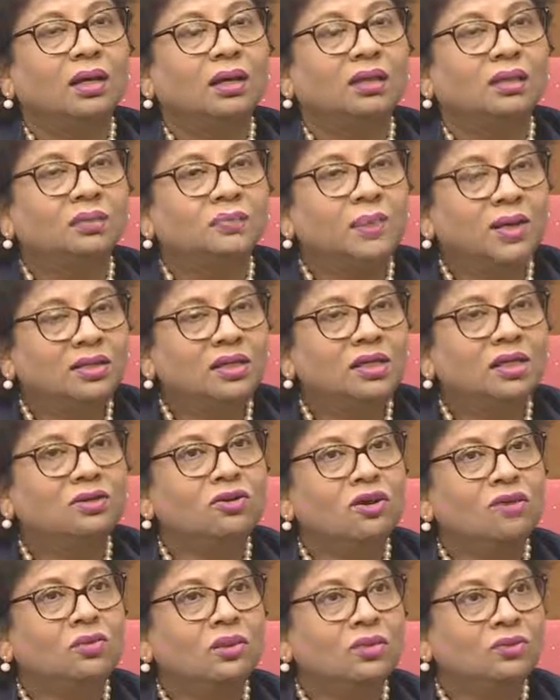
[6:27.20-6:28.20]
special
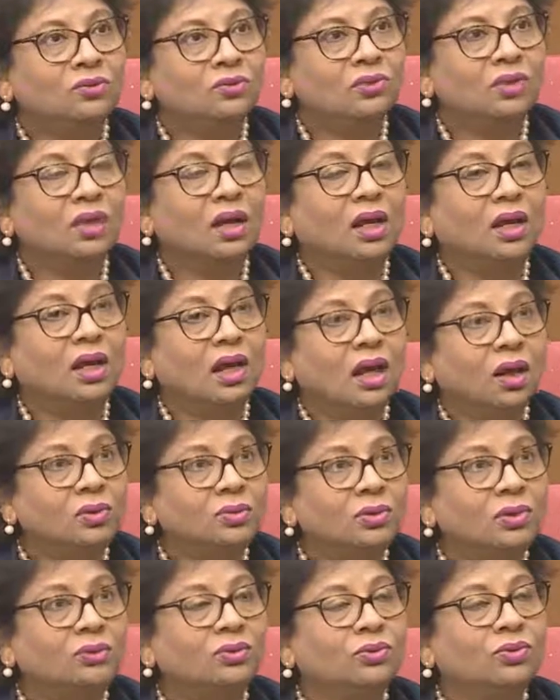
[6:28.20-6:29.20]
economic zones
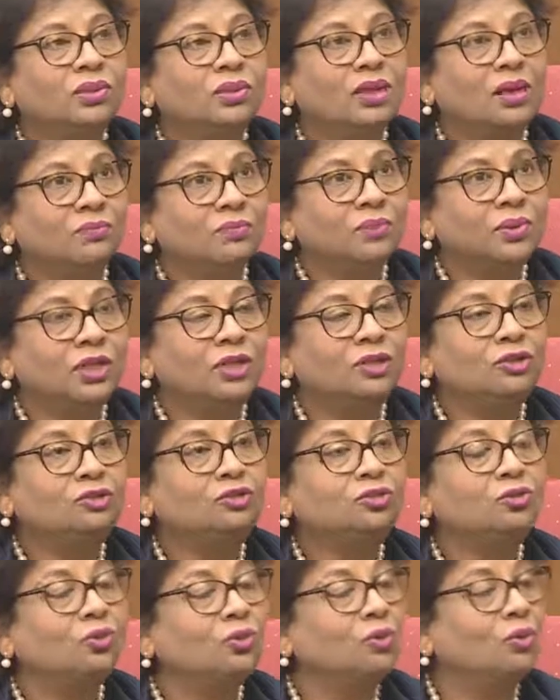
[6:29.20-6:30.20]
allowed those companies
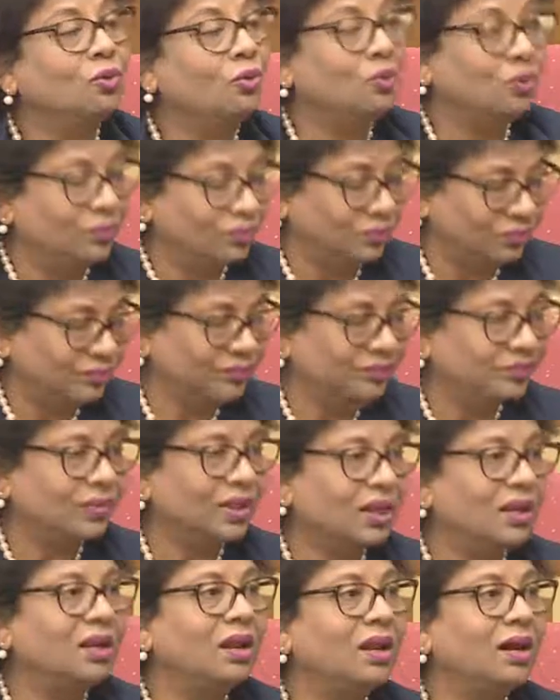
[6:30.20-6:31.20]
to grow
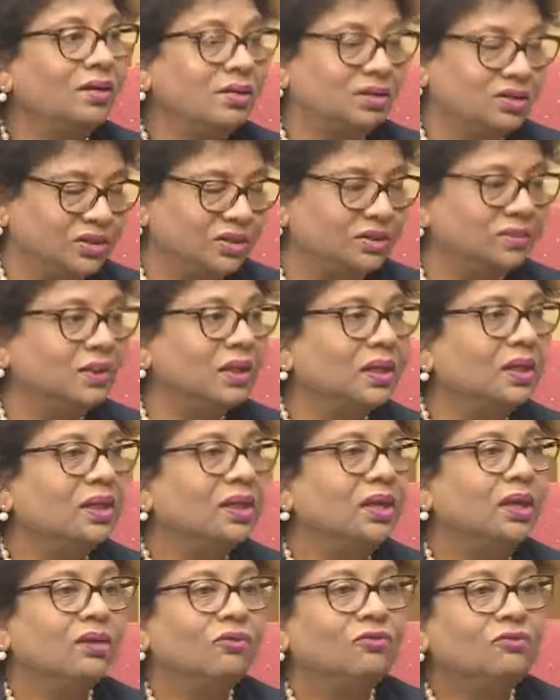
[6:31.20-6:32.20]
large,
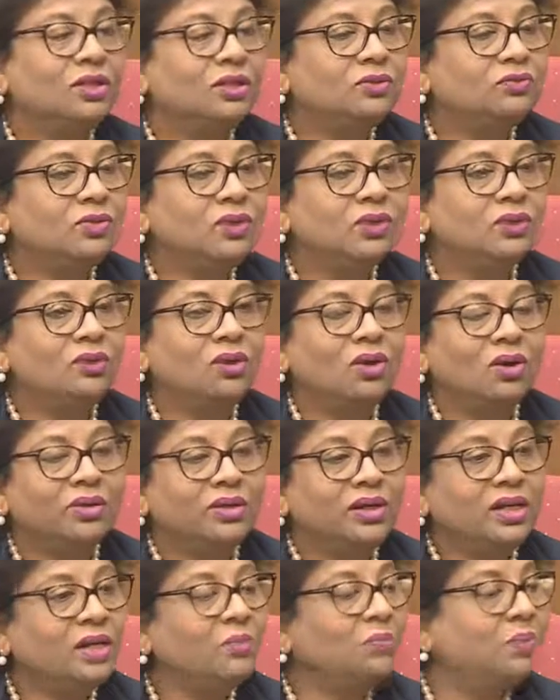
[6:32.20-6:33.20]
which was not
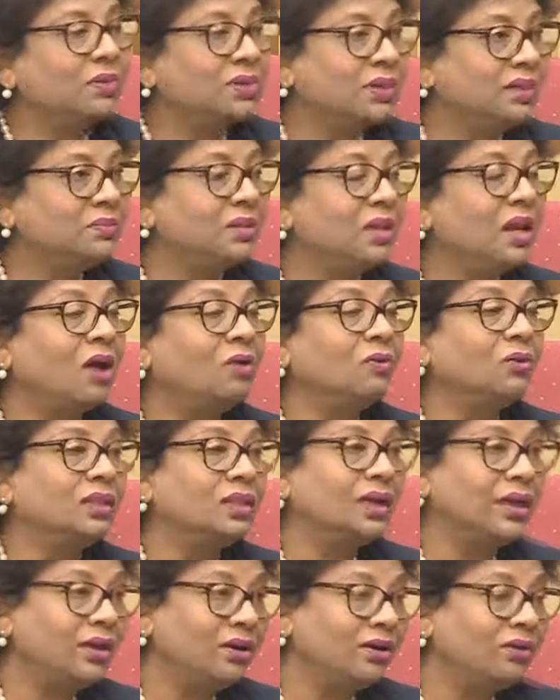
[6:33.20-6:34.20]
really possible
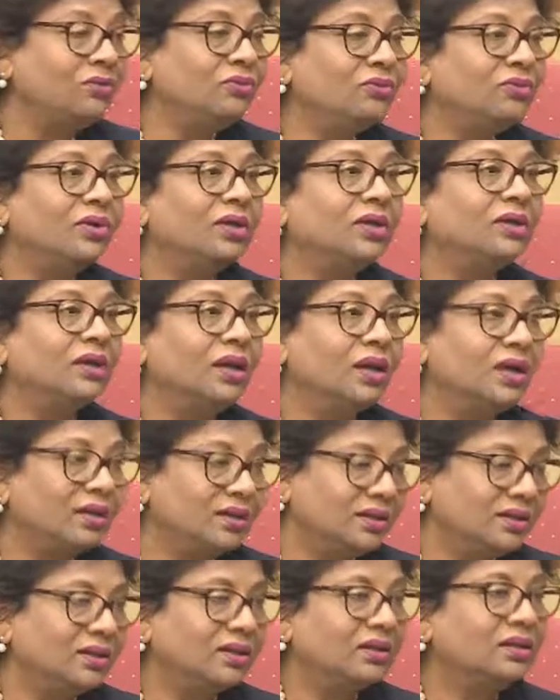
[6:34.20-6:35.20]
outside of
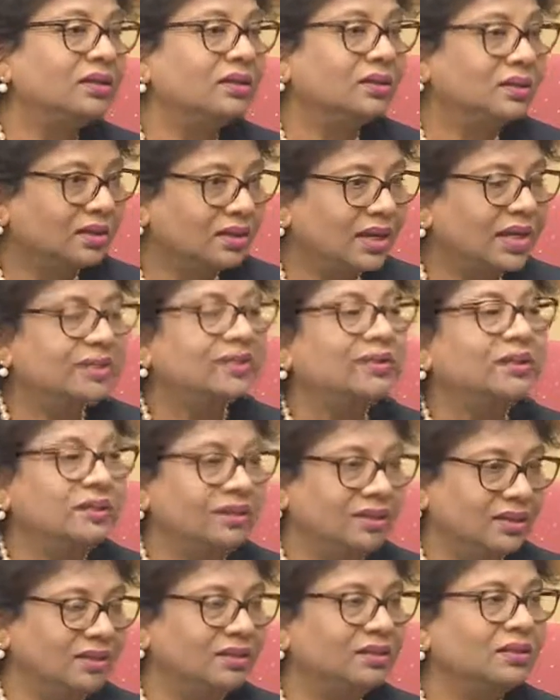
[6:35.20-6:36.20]

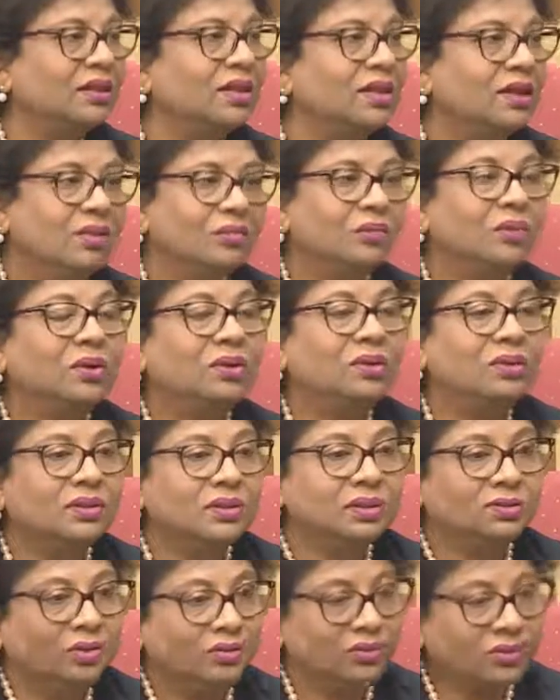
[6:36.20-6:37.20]
SEZs
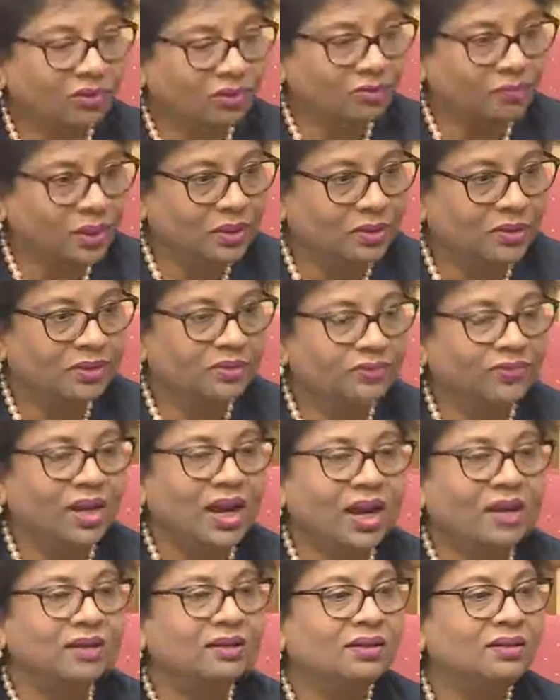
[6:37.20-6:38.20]
because of
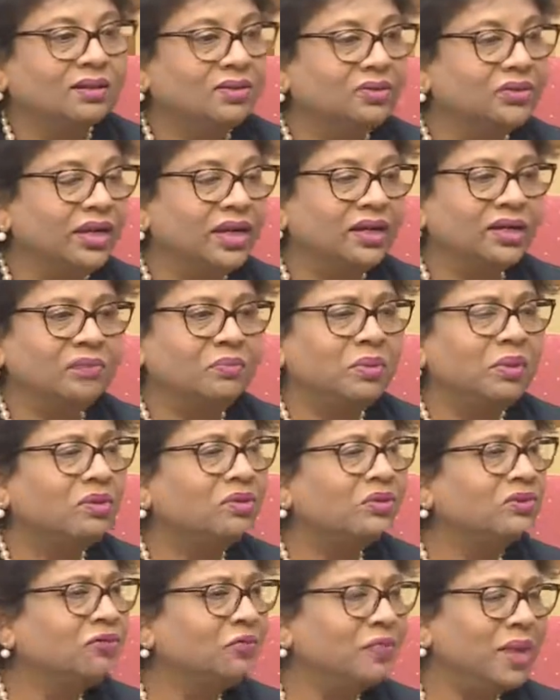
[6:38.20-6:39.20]
land constraint and
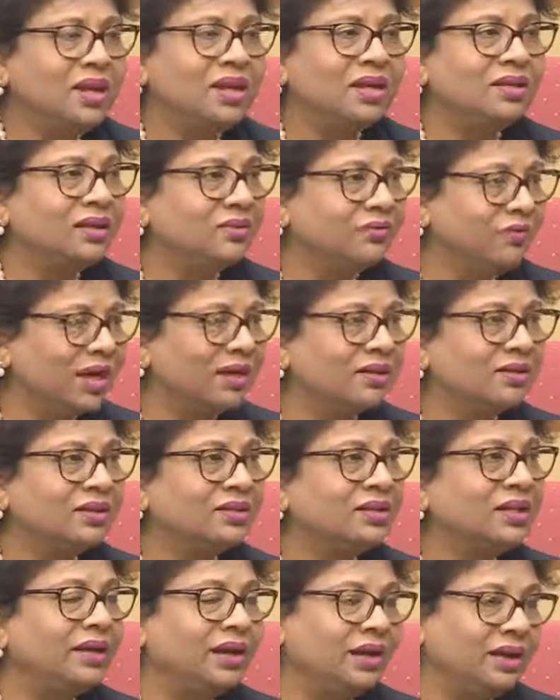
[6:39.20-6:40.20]
because of many other factors
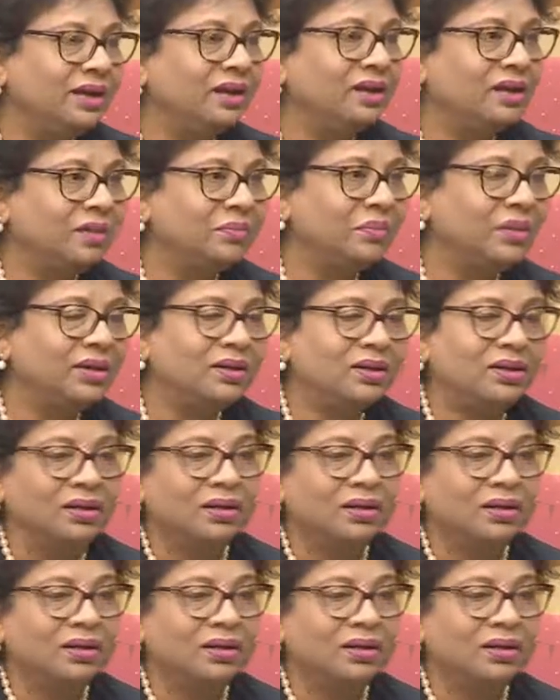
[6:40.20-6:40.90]
in India, labor.